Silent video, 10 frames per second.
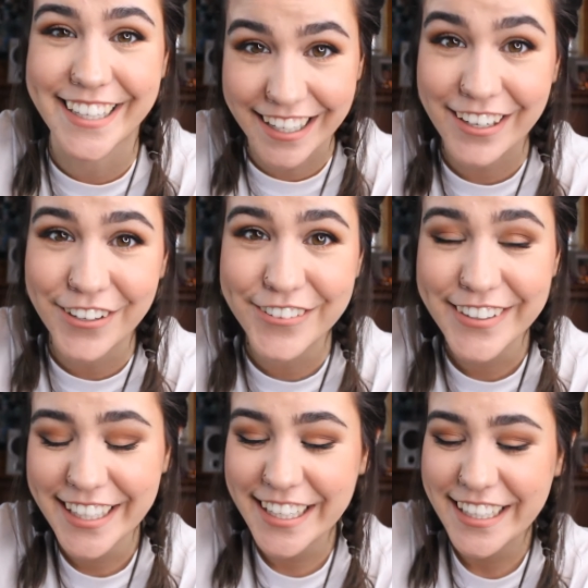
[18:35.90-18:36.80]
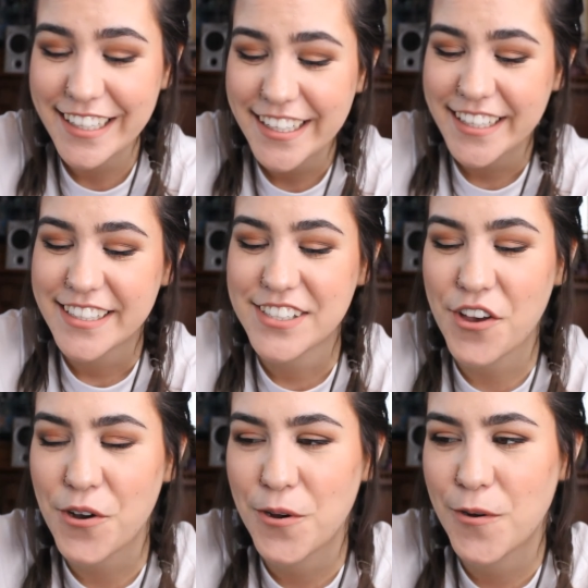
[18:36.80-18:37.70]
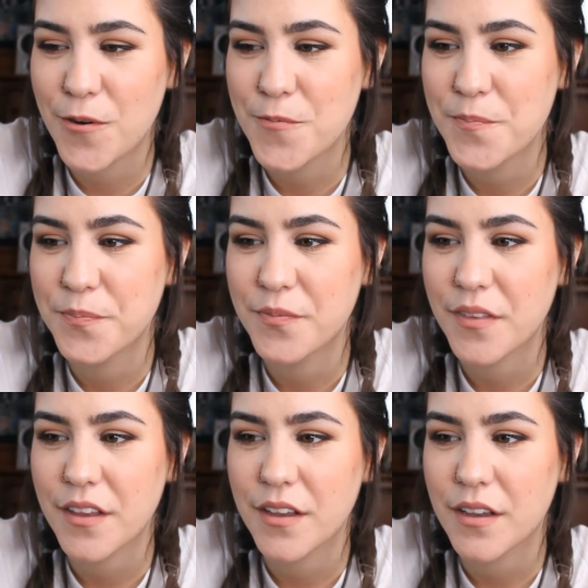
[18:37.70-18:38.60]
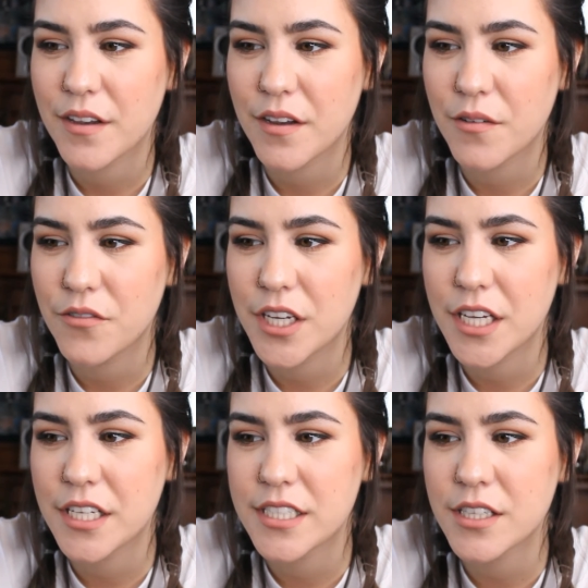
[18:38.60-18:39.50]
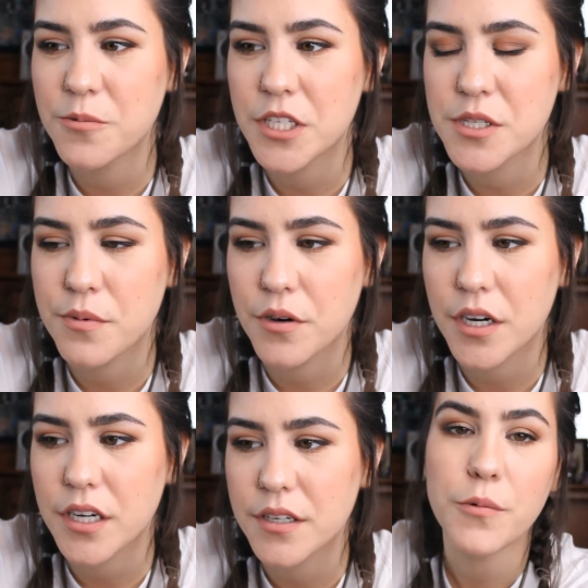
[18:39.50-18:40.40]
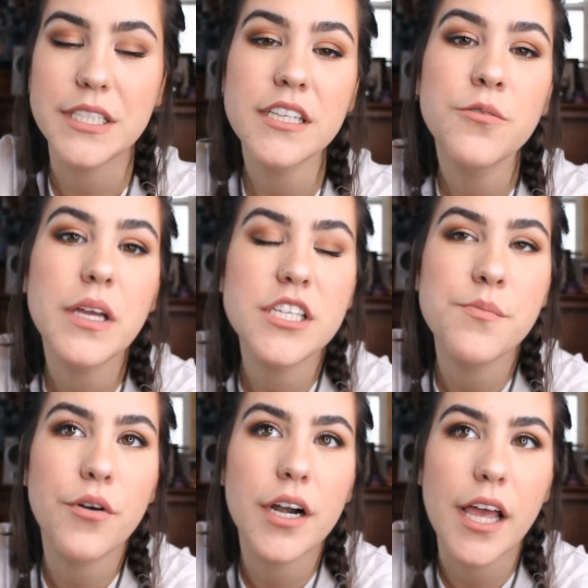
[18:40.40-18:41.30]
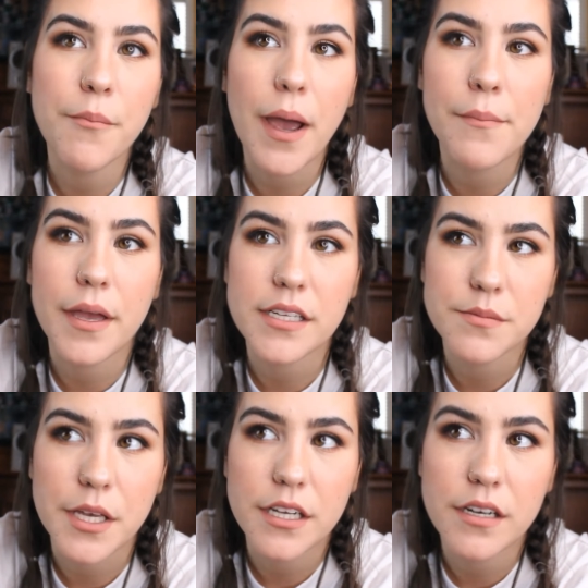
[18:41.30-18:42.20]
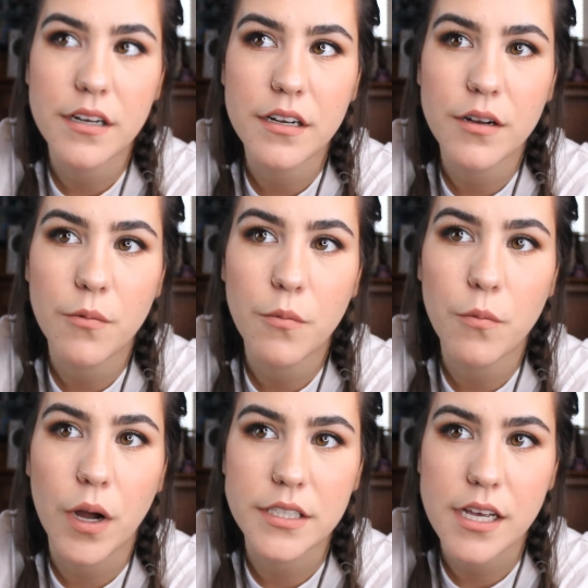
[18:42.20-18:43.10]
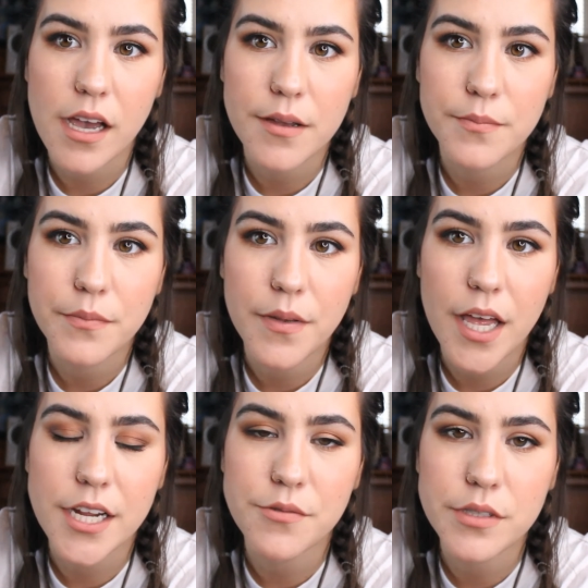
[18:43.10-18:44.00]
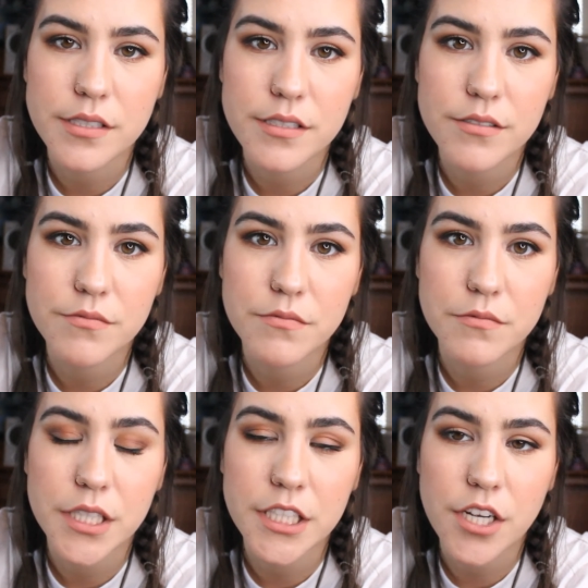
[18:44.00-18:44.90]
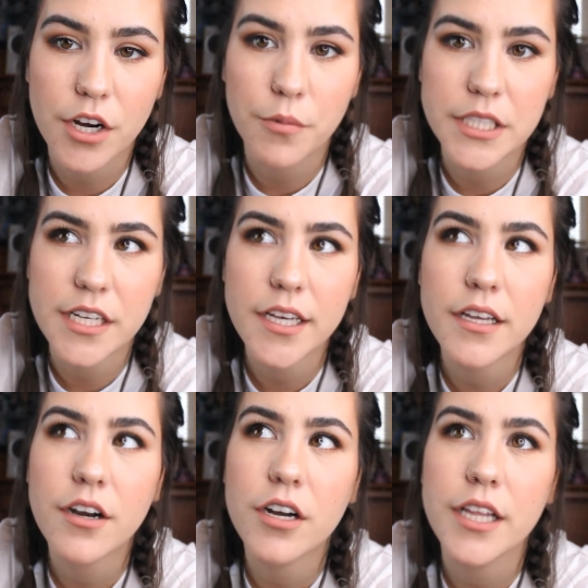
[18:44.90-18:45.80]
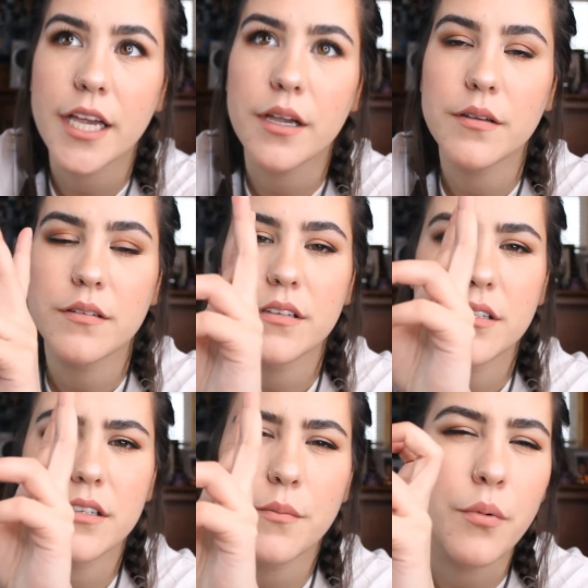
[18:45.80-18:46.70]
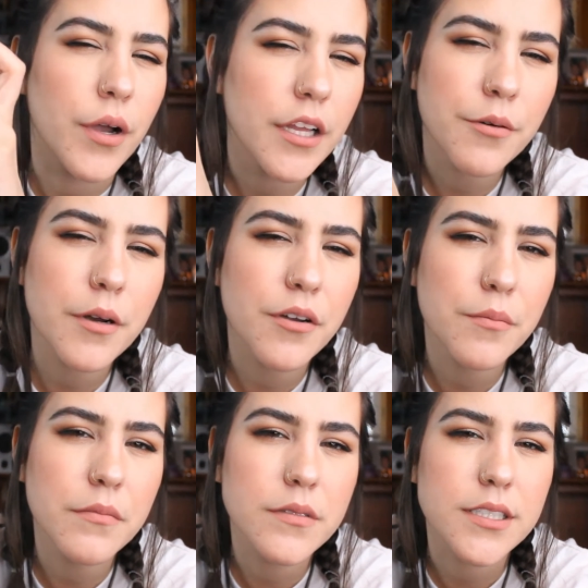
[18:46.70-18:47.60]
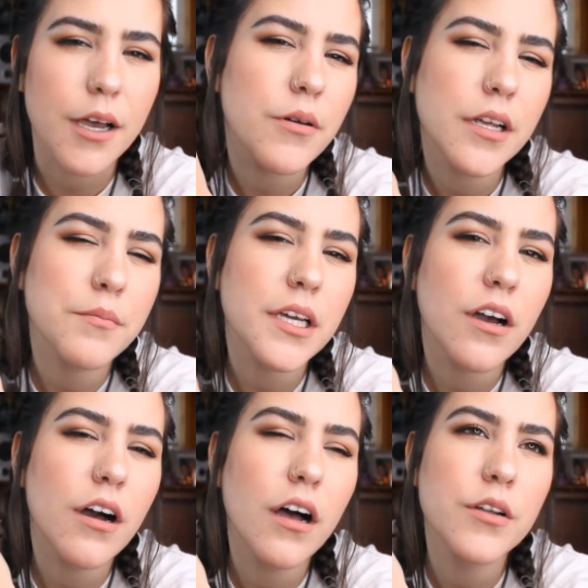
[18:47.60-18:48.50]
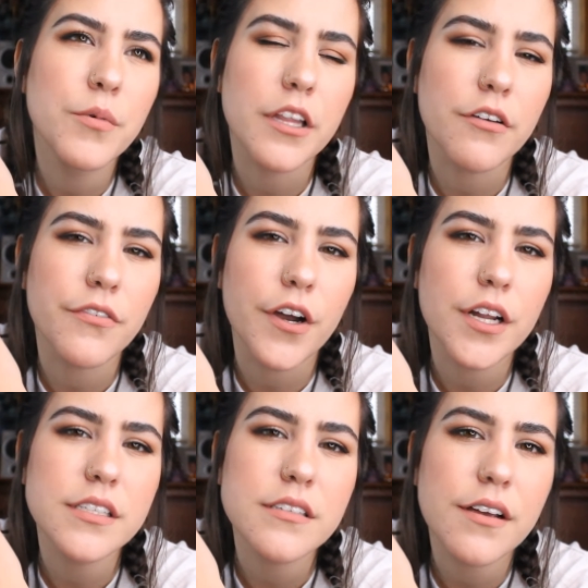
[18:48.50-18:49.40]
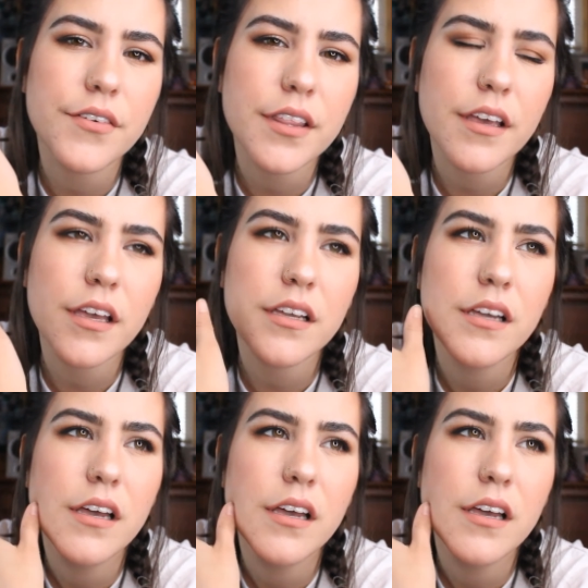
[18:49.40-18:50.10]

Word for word: you know? So we did the Ouija board. We did the Ouija board in my basement one time and it was really dark. We did it in our like boiler room, is that what it'd be called, with our furnace and everything.